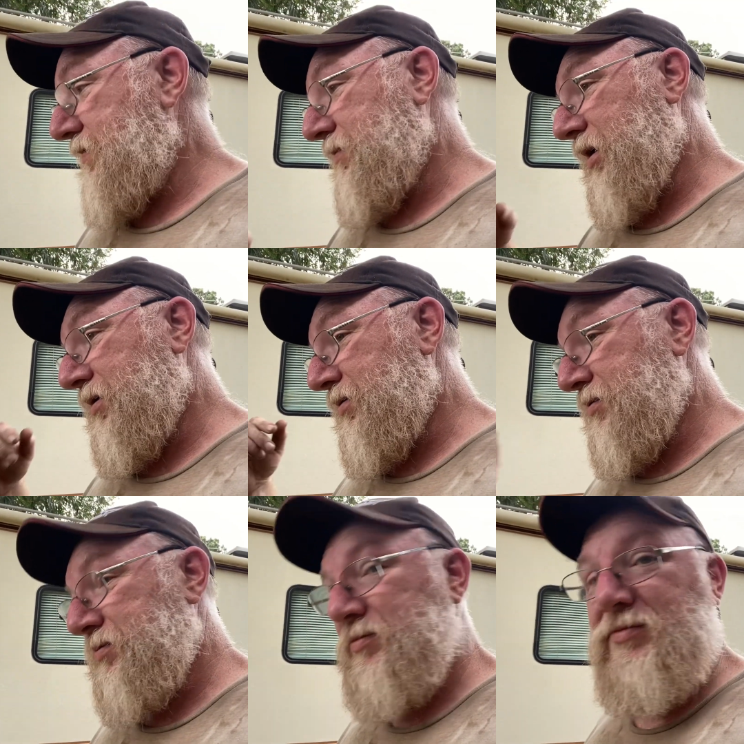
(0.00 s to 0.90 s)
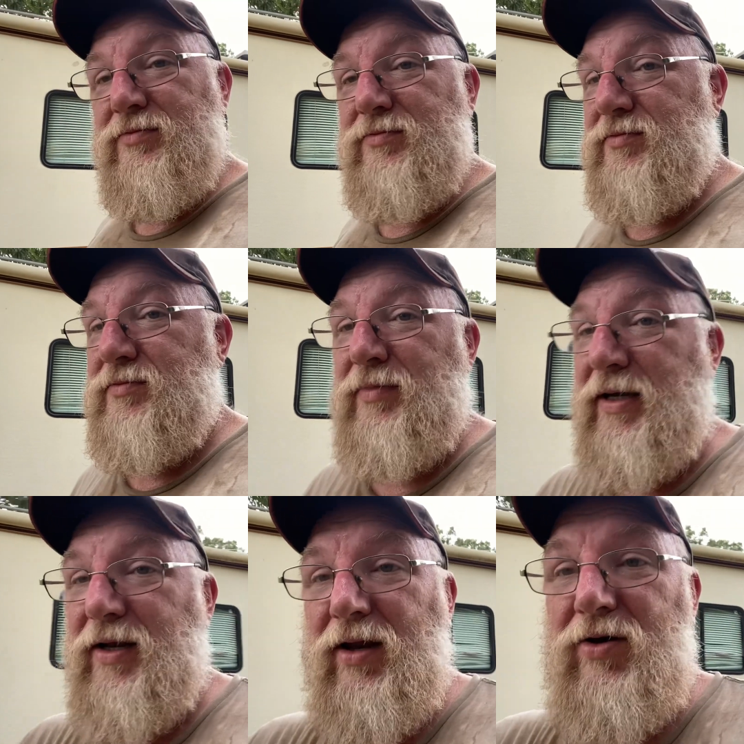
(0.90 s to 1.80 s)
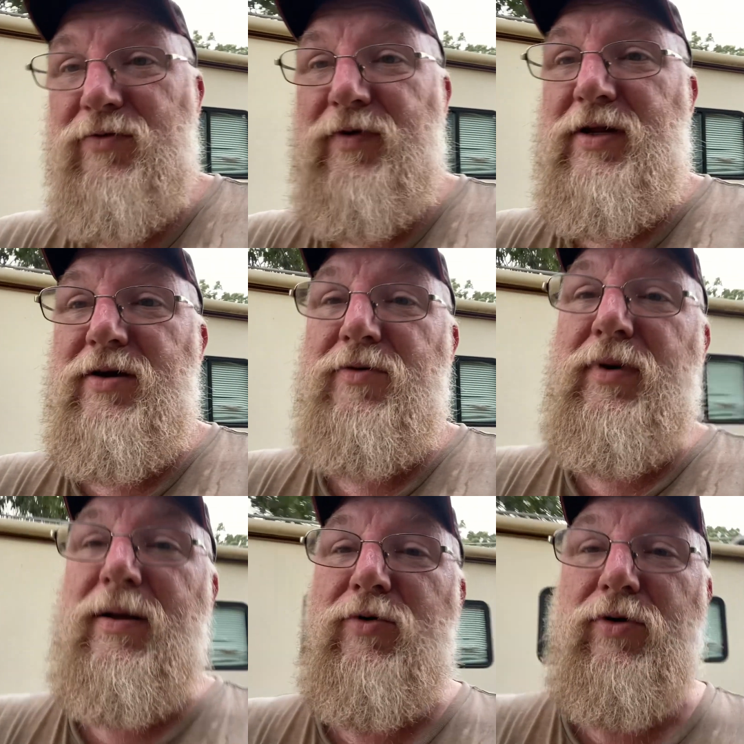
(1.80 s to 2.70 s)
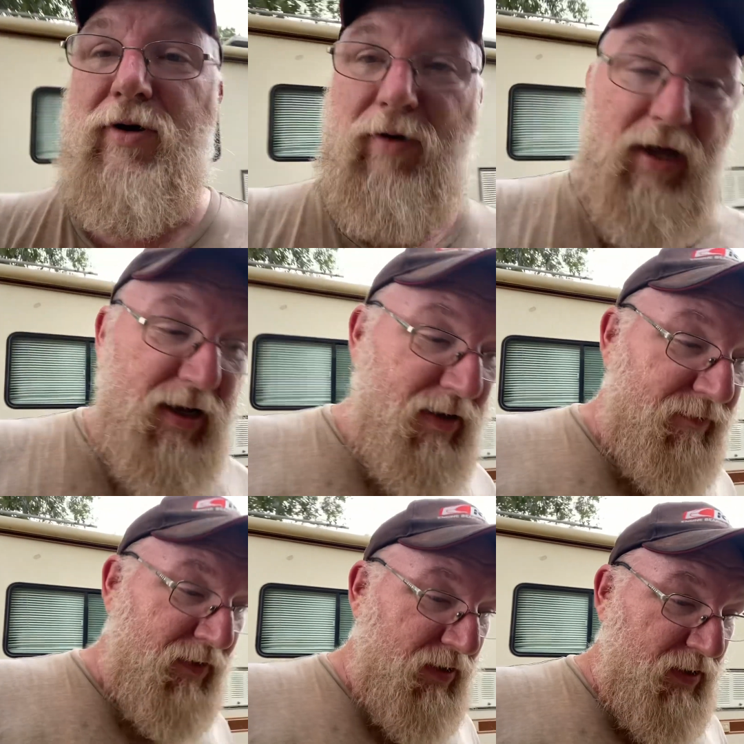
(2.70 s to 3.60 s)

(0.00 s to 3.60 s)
I'm not going to make it a long video, but I'm going to go live.